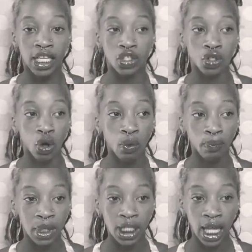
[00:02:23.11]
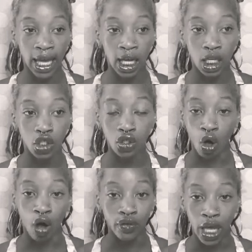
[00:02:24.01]
is don't be like
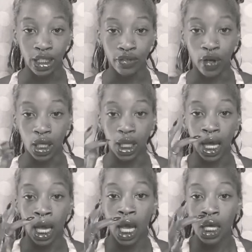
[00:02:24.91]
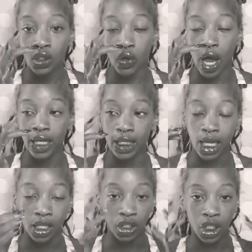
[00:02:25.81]
soft as fuck, like trying to
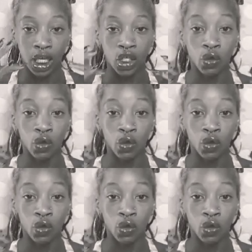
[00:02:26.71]
touch it.